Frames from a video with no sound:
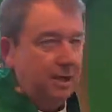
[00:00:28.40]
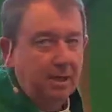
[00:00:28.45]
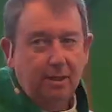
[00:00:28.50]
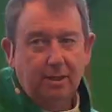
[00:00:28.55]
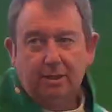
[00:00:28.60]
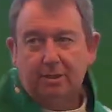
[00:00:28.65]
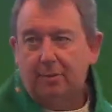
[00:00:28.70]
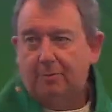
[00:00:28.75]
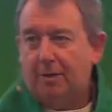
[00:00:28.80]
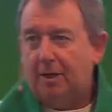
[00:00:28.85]

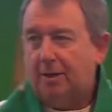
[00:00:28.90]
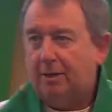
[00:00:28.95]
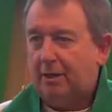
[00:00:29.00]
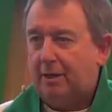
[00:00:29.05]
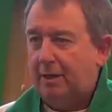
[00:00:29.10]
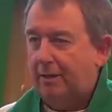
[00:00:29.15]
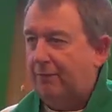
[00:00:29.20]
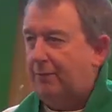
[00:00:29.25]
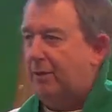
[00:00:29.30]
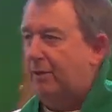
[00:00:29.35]
hint
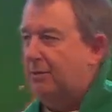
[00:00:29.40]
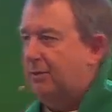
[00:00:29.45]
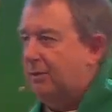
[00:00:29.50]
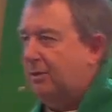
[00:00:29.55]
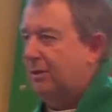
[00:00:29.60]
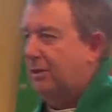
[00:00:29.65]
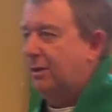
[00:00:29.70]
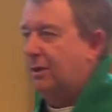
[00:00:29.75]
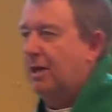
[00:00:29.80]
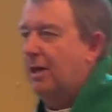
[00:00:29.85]
about giving to
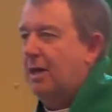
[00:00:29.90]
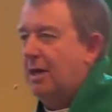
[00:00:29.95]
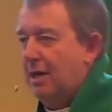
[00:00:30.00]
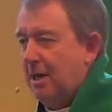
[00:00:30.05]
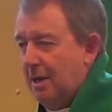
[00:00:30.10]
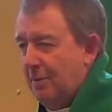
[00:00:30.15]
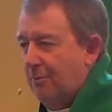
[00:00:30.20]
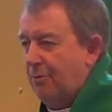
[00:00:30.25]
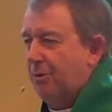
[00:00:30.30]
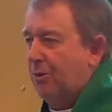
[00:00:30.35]
the
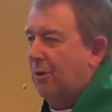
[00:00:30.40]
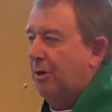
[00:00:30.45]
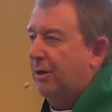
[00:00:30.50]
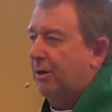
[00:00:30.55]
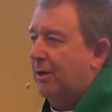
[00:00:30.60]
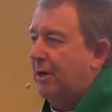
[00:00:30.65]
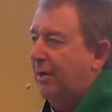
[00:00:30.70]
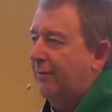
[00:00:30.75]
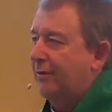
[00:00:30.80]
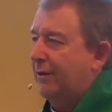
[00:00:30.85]
emperor
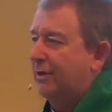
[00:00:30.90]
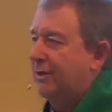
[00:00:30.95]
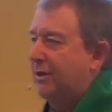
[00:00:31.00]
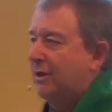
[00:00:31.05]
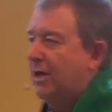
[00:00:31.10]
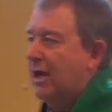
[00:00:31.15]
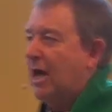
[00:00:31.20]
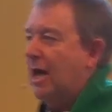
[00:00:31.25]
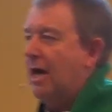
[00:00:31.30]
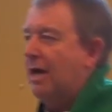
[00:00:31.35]
and giving to
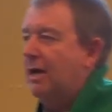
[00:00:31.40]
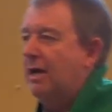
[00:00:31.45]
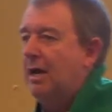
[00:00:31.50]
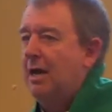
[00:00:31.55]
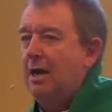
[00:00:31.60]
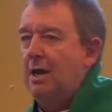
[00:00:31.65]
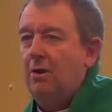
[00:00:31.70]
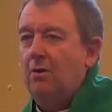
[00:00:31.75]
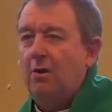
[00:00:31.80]
God?